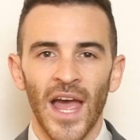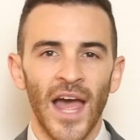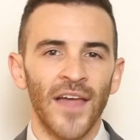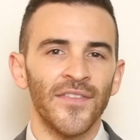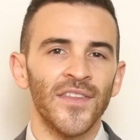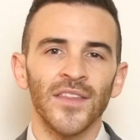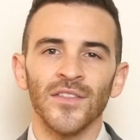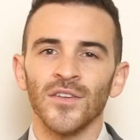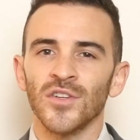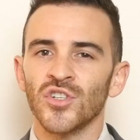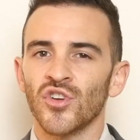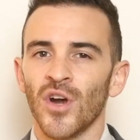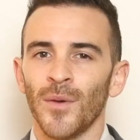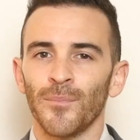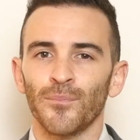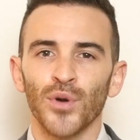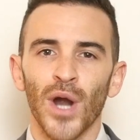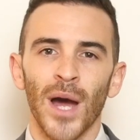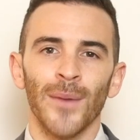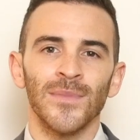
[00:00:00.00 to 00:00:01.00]
And then there's
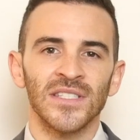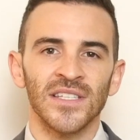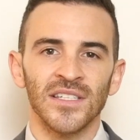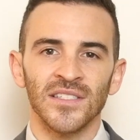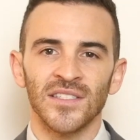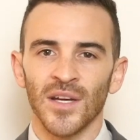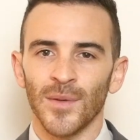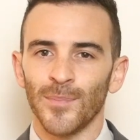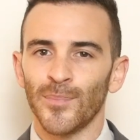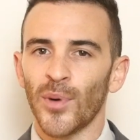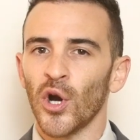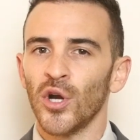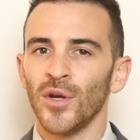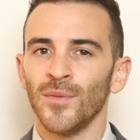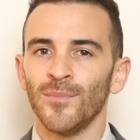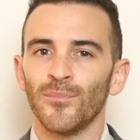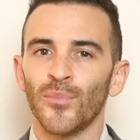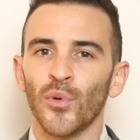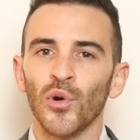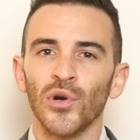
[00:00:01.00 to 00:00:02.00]
Trump promising to
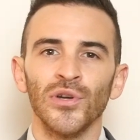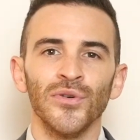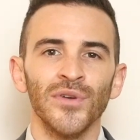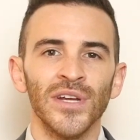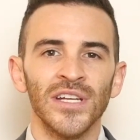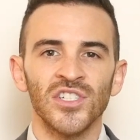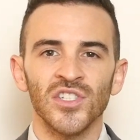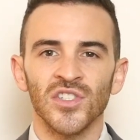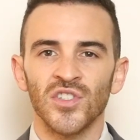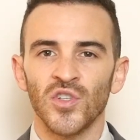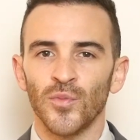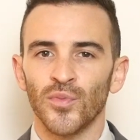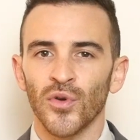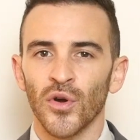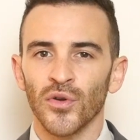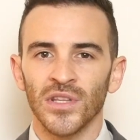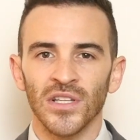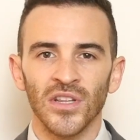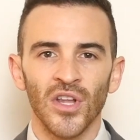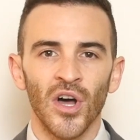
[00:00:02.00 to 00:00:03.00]
pardon border agents who
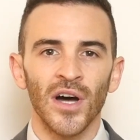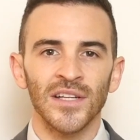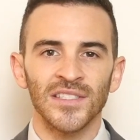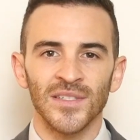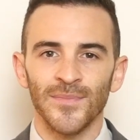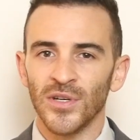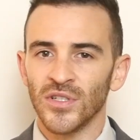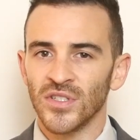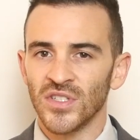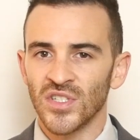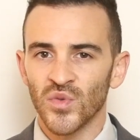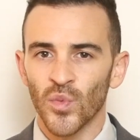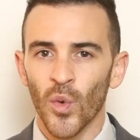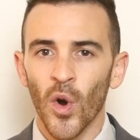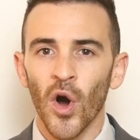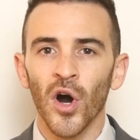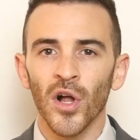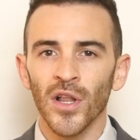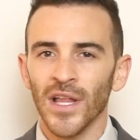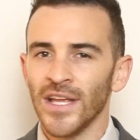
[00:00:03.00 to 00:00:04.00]
broke the law to build his
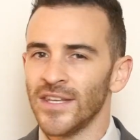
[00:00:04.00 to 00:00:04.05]
wall.